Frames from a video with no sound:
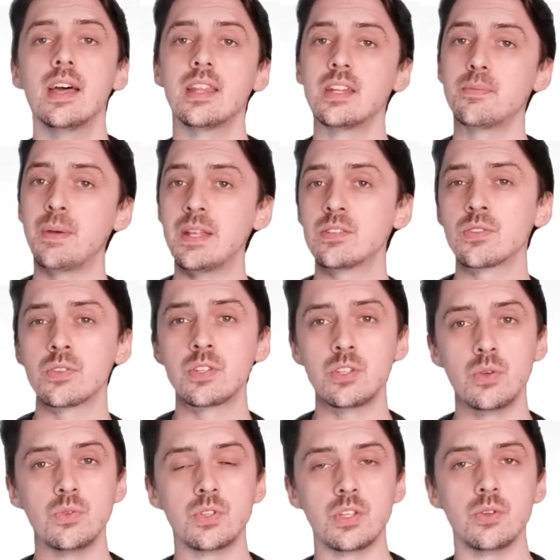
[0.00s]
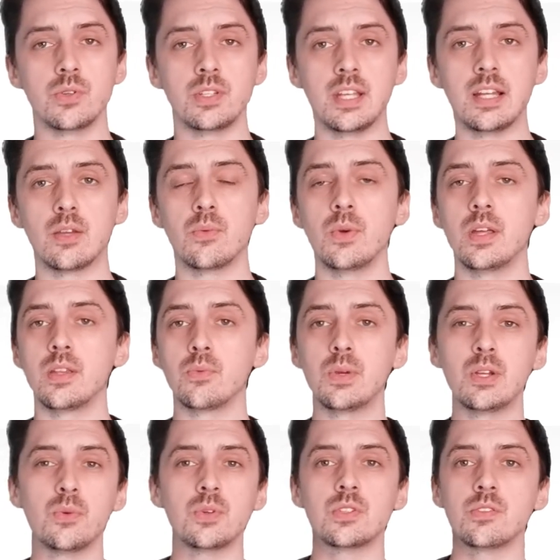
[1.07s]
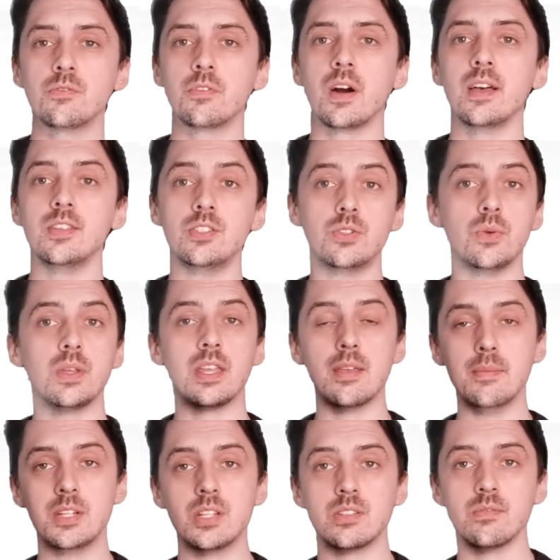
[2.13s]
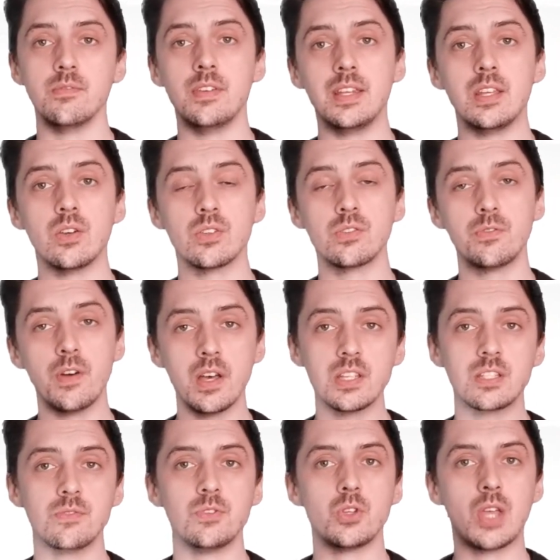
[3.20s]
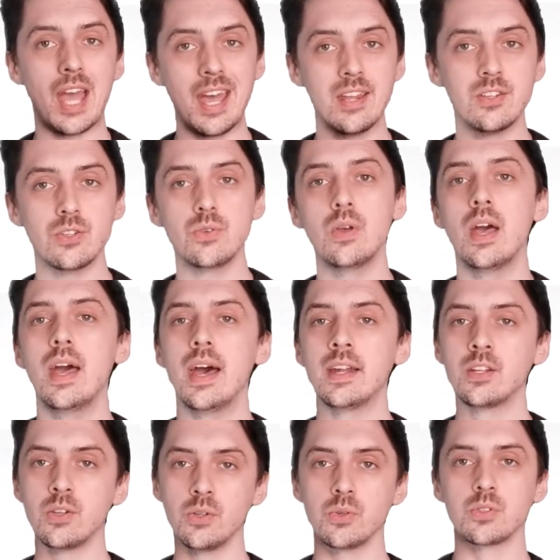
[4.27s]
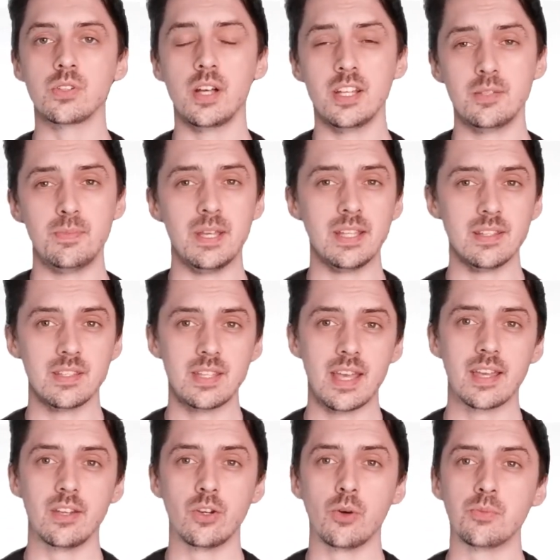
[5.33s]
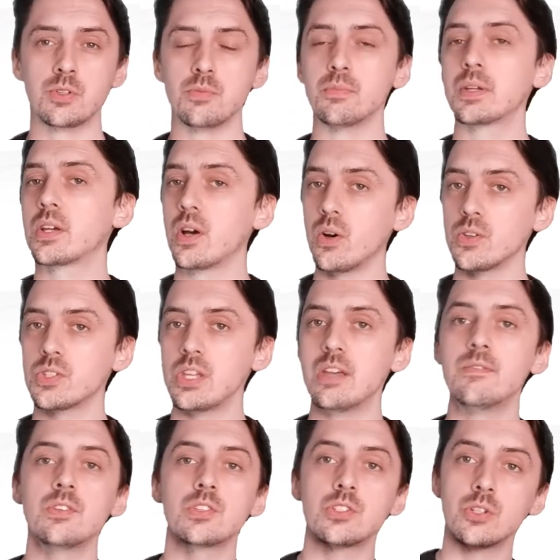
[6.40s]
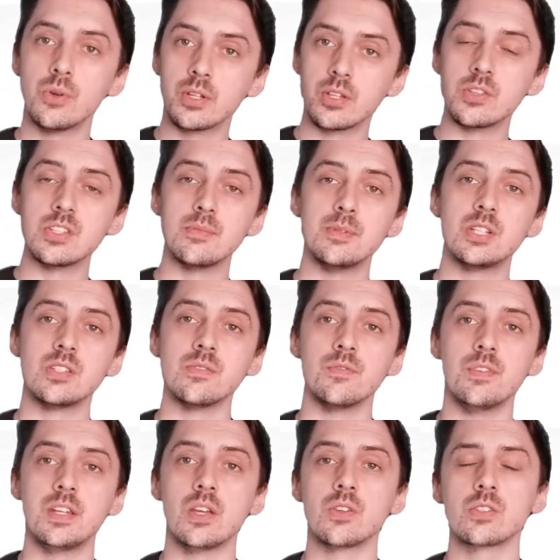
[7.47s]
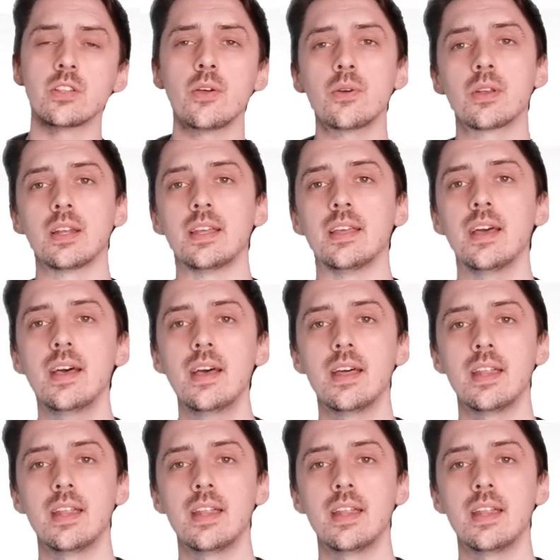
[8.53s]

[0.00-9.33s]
That depends on the user you're dealing with. We'd always advise doing images and videos first if you can do, and Google Slides being the second option, because if you're storing those images and videos locally,